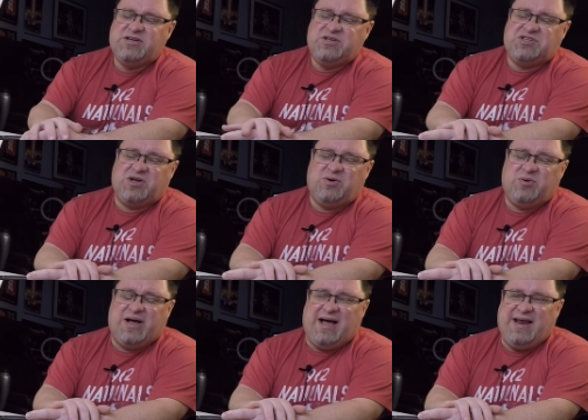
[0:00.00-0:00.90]

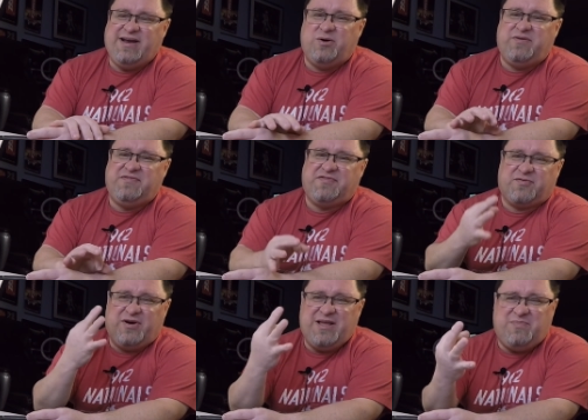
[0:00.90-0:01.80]
So I know of
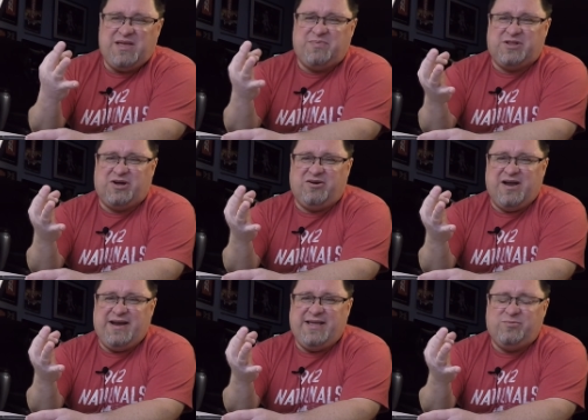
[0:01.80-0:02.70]
3 people
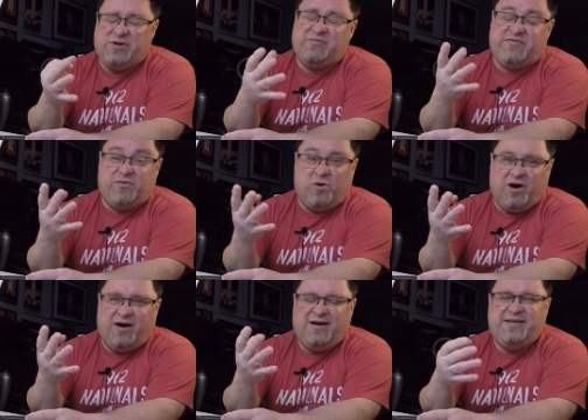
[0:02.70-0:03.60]
already, well,
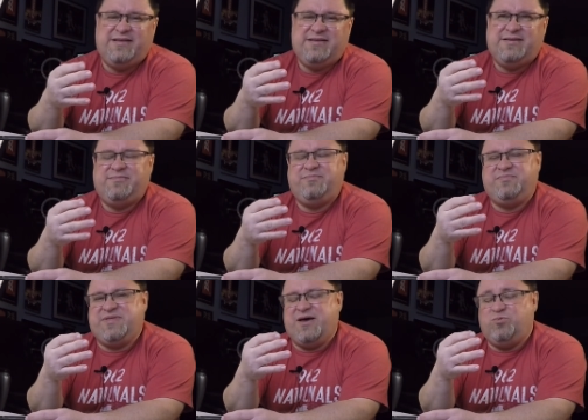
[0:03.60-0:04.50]
4,
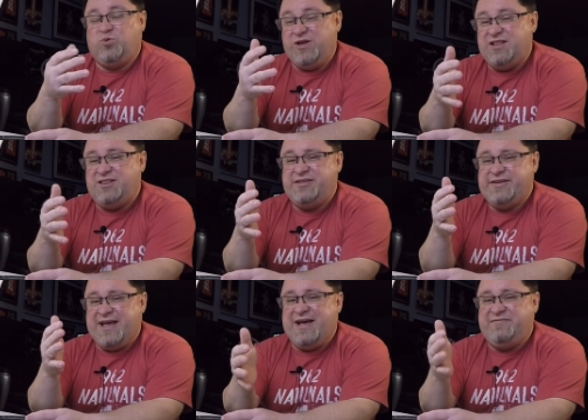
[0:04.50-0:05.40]
that will
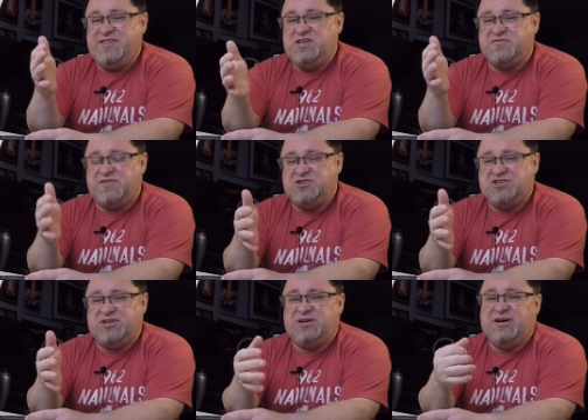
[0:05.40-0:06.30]
have these for
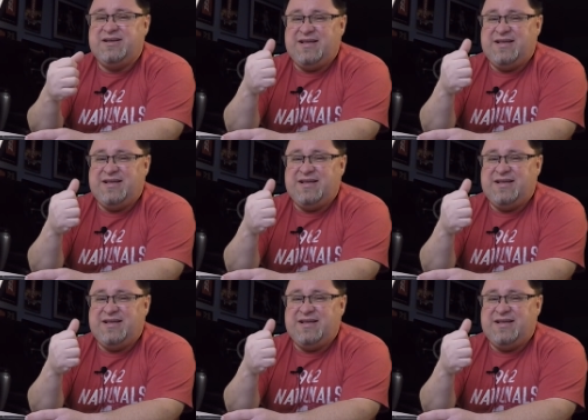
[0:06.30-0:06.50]
sure.